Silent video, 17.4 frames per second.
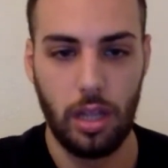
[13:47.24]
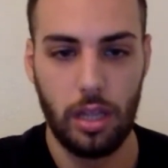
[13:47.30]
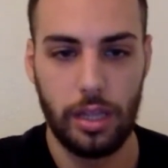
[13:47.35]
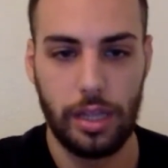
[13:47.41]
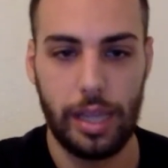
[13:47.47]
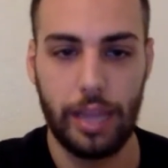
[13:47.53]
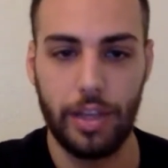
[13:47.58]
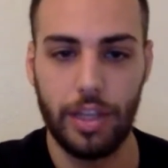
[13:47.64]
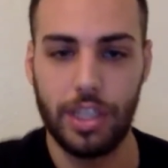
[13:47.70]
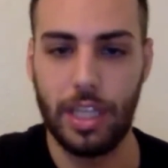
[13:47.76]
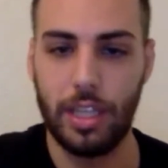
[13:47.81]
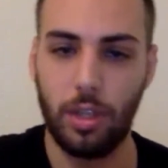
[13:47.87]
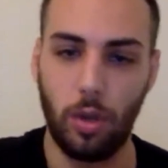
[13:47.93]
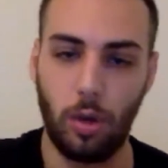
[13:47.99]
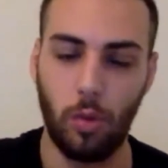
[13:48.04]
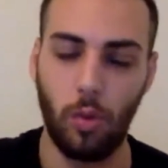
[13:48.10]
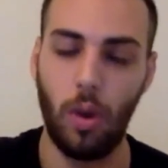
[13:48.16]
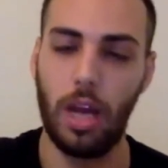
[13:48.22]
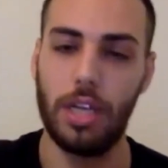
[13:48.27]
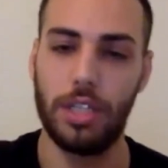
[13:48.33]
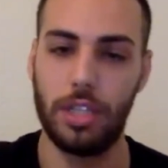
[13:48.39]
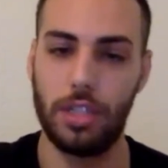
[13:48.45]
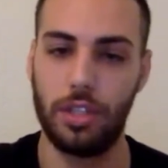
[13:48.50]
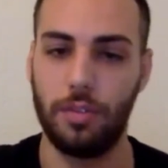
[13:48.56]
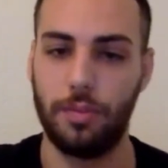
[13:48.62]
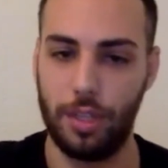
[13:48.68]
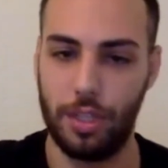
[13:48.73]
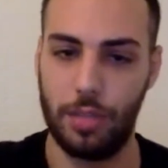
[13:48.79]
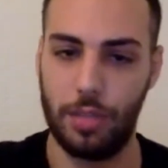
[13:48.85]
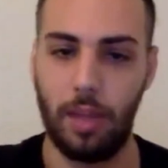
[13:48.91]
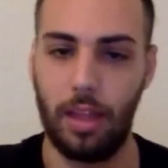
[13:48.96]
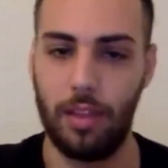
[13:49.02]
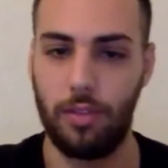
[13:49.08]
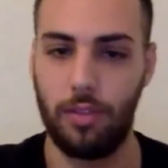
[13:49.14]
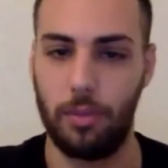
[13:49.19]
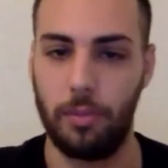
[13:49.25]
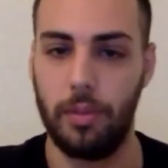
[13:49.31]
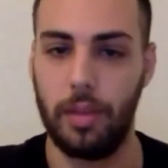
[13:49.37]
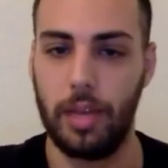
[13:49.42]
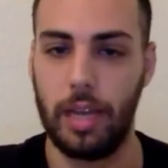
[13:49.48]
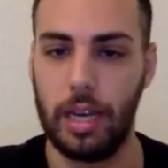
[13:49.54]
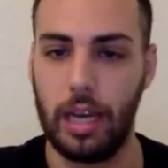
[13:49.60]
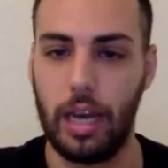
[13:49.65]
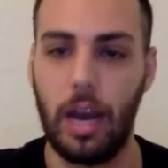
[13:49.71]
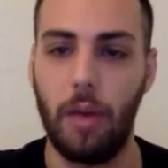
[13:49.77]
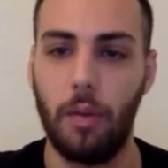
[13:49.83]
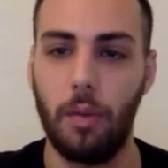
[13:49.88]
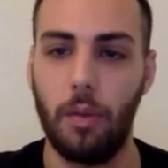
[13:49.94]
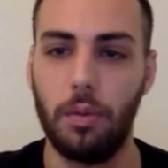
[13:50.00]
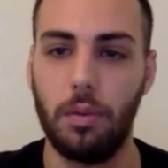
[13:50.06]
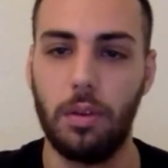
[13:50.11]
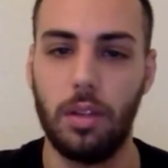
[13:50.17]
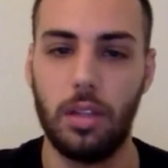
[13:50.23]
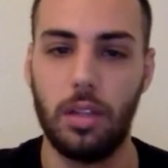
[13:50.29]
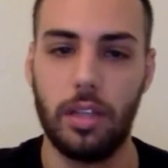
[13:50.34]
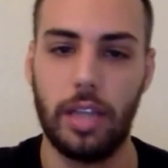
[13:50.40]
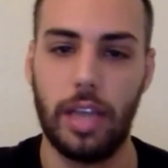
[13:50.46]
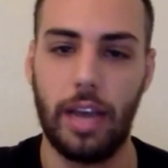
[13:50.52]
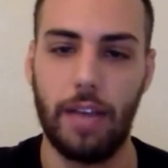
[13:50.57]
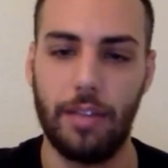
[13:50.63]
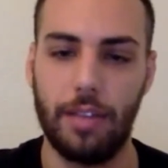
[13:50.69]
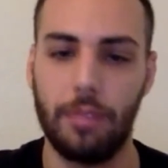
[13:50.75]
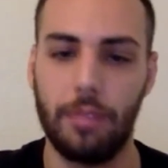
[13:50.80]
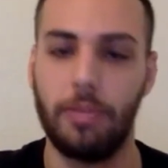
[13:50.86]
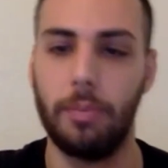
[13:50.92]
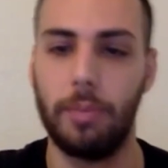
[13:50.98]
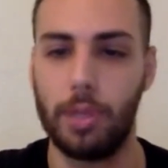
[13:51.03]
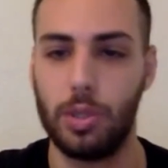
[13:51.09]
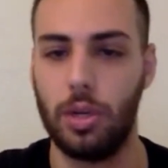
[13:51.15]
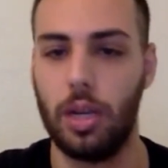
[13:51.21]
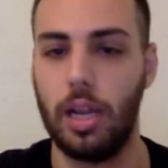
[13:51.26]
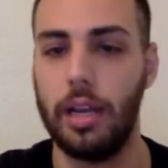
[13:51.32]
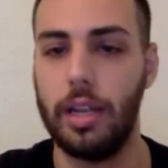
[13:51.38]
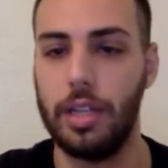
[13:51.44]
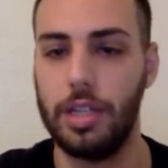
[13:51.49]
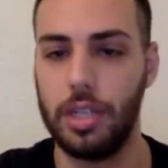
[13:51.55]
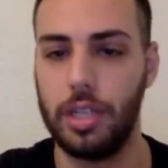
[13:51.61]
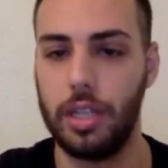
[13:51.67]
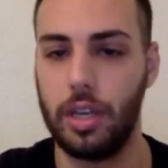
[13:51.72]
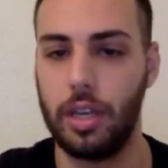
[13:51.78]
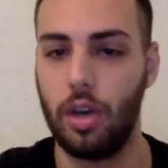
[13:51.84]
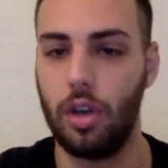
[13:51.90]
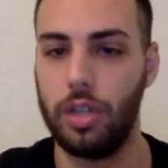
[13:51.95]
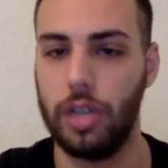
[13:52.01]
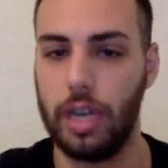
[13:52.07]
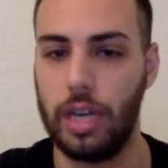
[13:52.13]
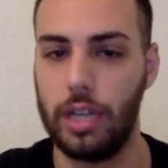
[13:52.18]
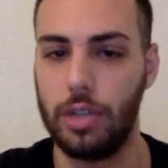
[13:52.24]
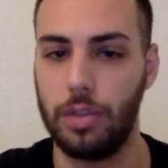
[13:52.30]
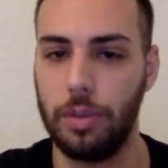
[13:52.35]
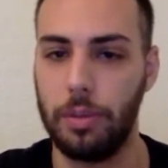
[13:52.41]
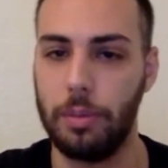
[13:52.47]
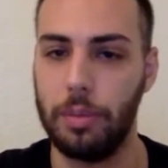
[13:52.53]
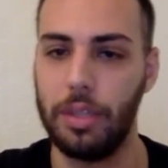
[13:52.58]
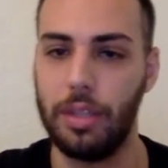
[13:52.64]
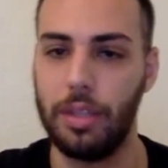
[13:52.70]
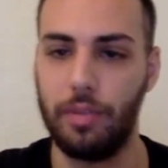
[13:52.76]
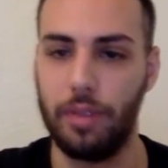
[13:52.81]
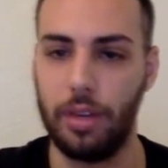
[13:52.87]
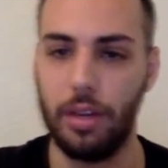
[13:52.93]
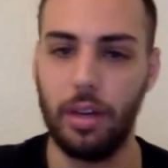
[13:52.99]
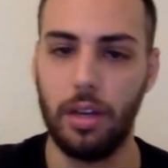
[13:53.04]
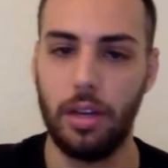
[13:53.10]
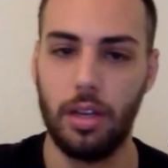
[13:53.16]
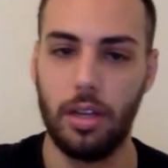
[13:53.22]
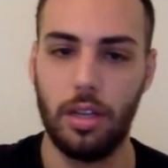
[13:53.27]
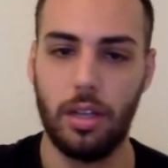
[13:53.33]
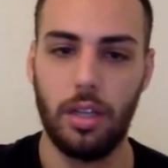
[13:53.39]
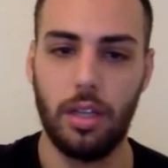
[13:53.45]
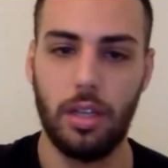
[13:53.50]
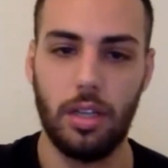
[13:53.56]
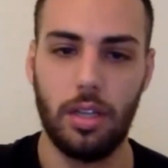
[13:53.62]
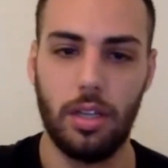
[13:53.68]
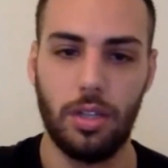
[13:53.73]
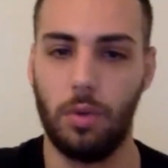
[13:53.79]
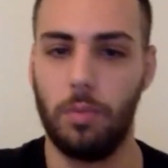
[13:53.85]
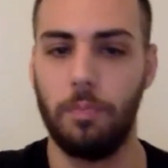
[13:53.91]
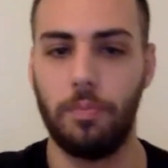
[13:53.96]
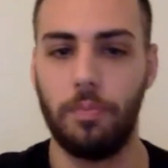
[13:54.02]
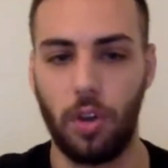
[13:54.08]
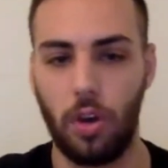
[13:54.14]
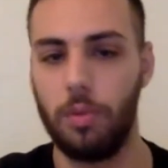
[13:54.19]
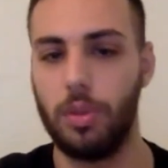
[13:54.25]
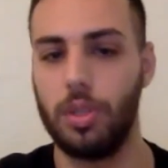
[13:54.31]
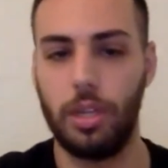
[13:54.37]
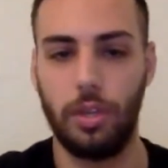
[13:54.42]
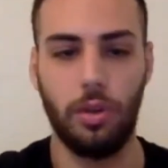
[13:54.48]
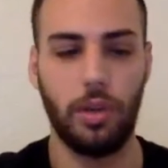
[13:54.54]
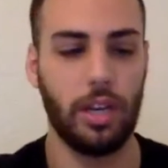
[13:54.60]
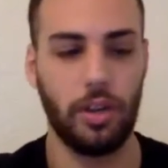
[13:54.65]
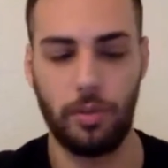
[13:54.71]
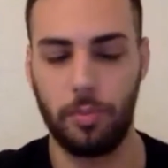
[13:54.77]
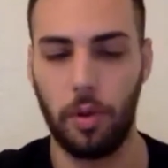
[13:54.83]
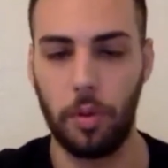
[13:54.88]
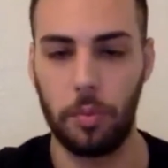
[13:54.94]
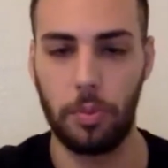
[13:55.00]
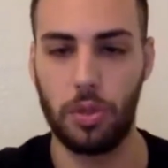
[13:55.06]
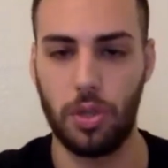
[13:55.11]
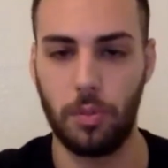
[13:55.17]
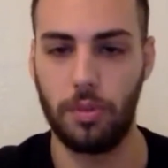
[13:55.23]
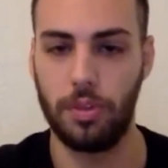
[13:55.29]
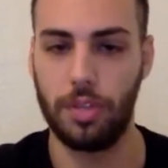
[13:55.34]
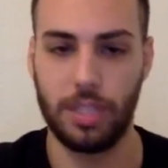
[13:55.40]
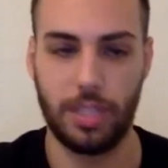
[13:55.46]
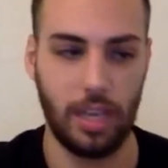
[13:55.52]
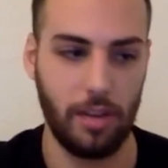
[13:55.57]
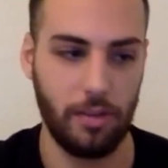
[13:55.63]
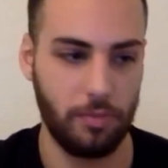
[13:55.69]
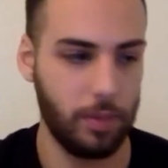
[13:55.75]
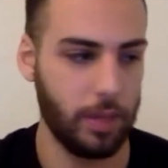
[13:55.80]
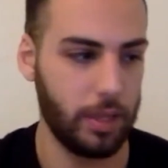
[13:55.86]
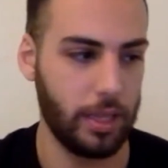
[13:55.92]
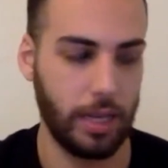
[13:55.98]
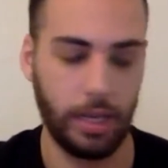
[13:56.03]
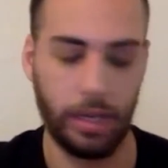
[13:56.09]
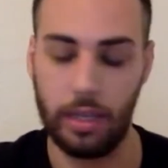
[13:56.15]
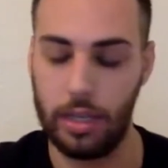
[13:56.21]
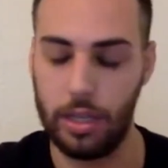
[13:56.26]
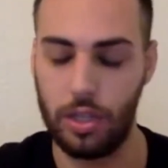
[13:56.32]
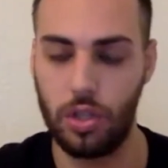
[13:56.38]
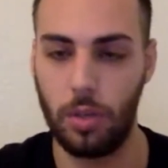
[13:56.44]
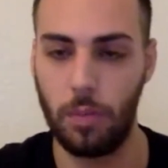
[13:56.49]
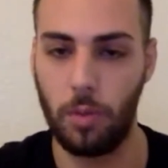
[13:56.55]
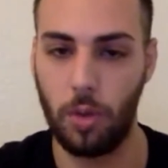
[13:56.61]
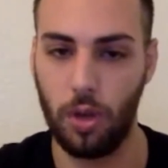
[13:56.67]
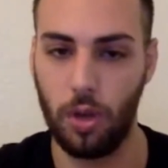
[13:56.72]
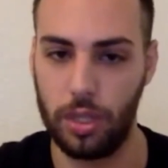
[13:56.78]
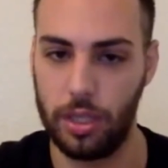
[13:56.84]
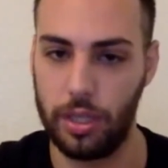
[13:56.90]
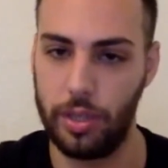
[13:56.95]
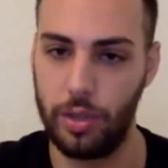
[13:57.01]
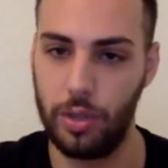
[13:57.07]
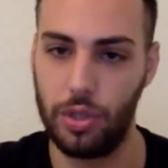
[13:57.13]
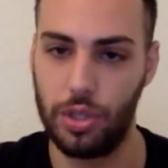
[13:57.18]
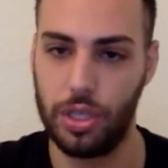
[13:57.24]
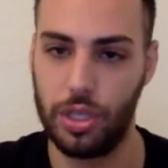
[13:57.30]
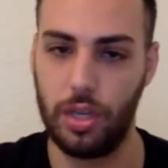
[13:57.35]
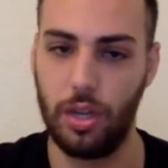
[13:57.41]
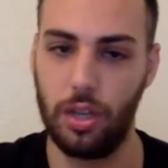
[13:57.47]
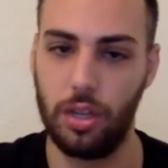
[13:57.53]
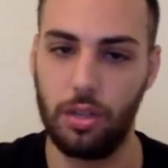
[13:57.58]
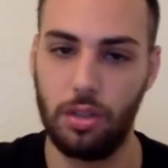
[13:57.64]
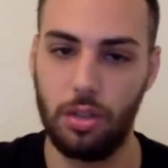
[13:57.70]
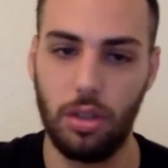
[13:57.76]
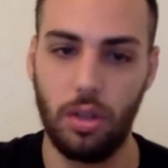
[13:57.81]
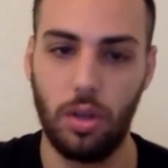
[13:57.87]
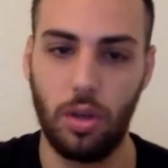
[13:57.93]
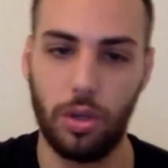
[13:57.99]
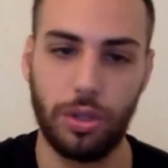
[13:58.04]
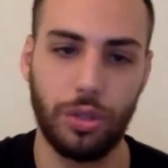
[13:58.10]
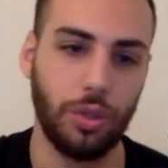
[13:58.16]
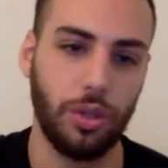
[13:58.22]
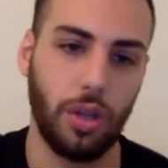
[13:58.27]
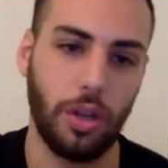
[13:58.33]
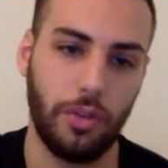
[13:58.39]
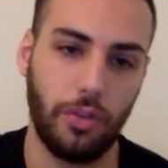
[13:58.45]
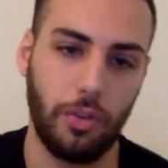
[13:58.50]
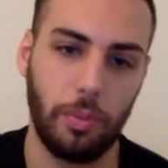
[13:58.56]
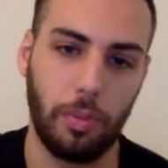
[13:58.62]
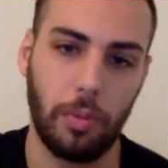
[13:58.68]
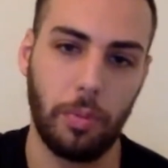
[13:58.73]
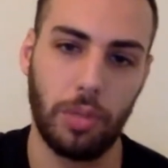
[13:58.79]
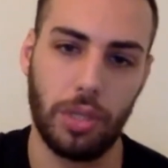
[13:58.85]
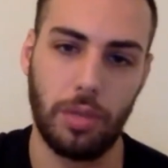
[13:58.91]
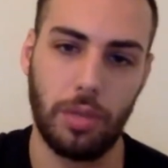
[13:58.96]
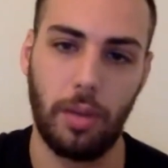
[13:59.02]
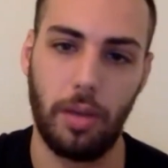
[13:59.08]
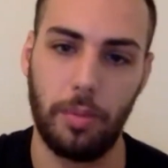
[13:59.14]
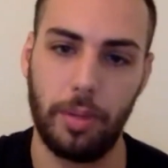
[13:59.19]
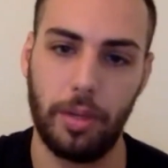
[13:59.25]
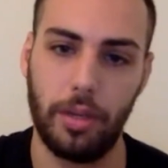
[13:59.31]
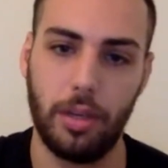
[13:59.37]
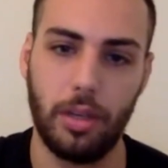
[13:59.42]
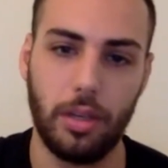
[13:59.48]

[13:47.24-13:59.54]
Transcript: they understand the nuances of each platform and how they have different personalities and the content has to be a bit different. So obviously you can repurpose some of the stuff, but then there's some content that you just cannot or should not repurpose in my opinion.